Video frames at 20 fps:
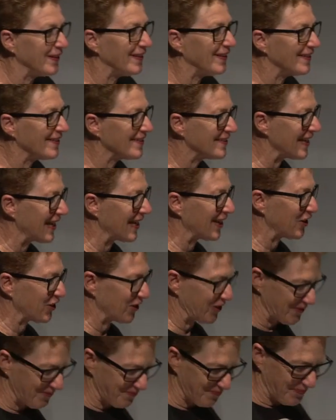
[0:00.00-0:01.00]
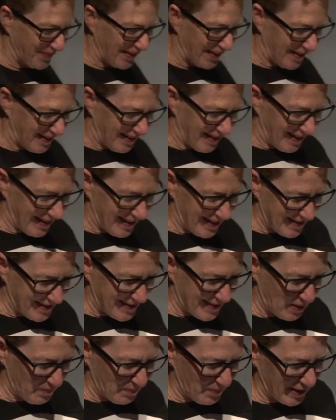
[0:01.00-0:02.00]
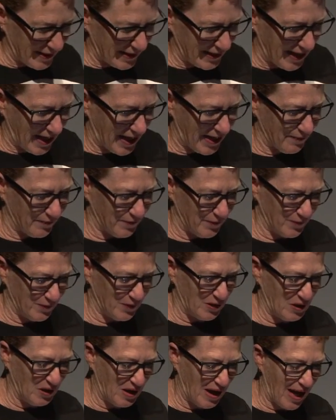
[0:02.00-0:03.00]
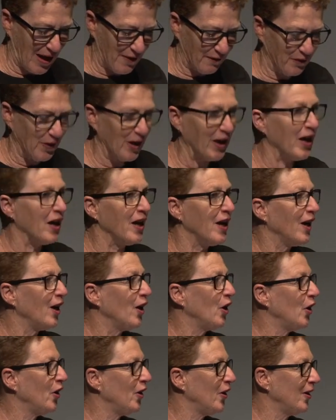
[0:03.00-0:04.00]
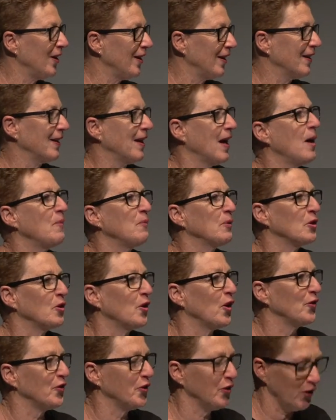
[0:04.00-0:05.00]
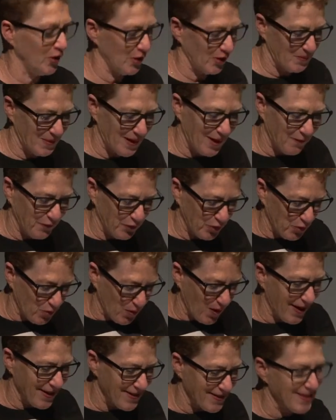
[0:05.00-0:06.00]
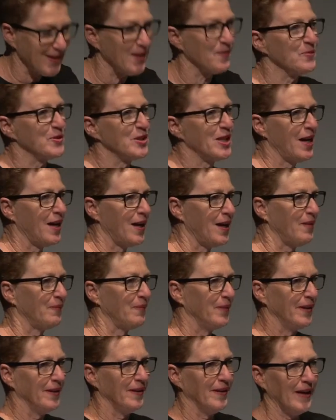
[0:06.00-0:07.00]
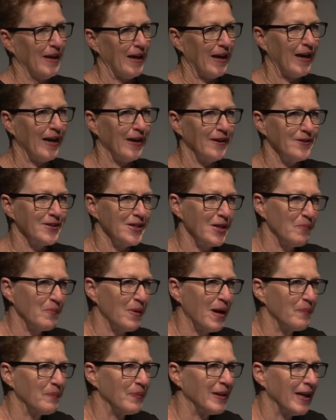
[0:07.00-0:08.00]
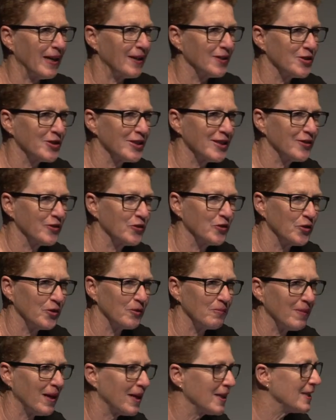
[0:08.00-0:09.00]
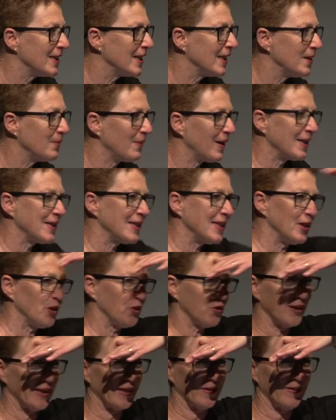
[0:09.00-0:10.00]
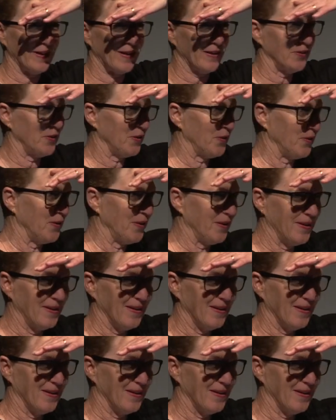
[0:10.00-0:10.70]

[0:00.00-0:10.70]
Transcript: in this section is somebody I've, I've uh, come across and heard about for quite some time. And uh, my PhD student, Martina, Martina, you're here, aren't you?